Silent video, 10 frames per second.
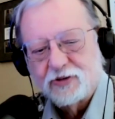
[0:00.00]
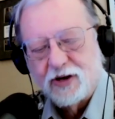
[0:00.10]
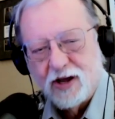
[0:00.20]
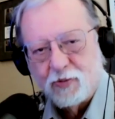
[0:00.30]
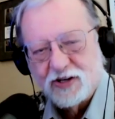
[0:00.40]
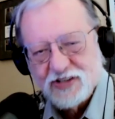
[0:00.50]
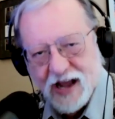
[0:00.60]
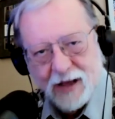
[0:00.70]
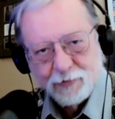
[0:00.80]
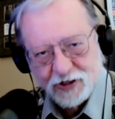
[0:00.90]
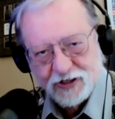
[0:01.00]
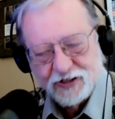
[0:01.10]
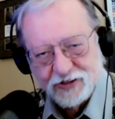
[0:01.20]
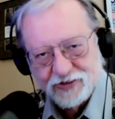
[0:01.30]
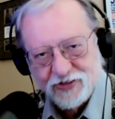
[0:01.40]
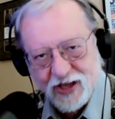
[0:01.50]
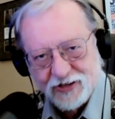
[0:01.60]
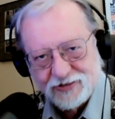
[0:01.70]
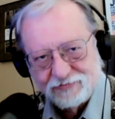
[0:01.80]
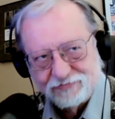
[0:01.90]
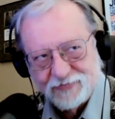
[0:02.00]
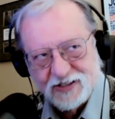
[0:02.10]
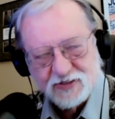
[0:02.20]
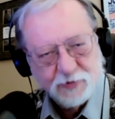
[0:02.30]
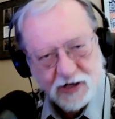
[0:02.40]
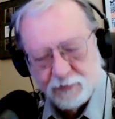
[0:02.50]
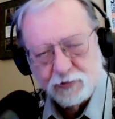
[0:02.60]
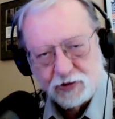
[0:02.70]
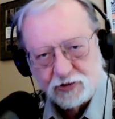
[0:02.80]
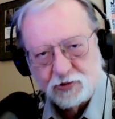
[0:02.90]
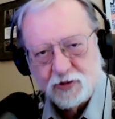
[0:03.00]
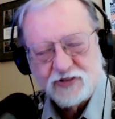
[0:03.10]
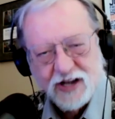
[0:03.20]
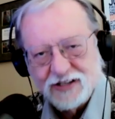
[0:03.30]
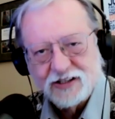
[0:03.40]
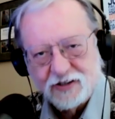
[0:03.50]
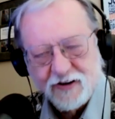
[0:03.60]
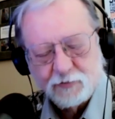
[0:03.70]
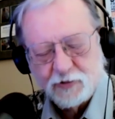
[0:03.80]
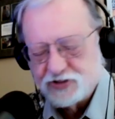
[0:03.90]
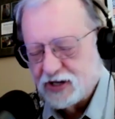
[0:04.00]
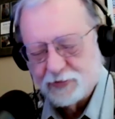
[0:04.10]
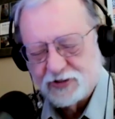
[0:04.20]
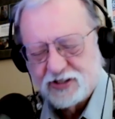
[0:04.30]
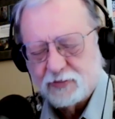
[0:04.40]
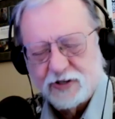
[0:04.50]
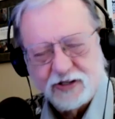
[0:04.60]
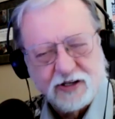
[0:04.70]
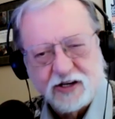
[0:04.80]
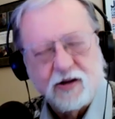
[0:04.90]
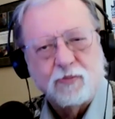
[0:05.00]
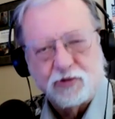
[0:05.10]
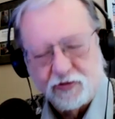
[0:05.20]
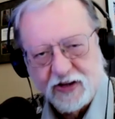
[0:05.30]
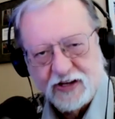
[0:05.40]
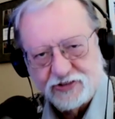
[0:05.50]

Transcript: So now what's happening is that these people who have taken government jobs, and it could be in a number of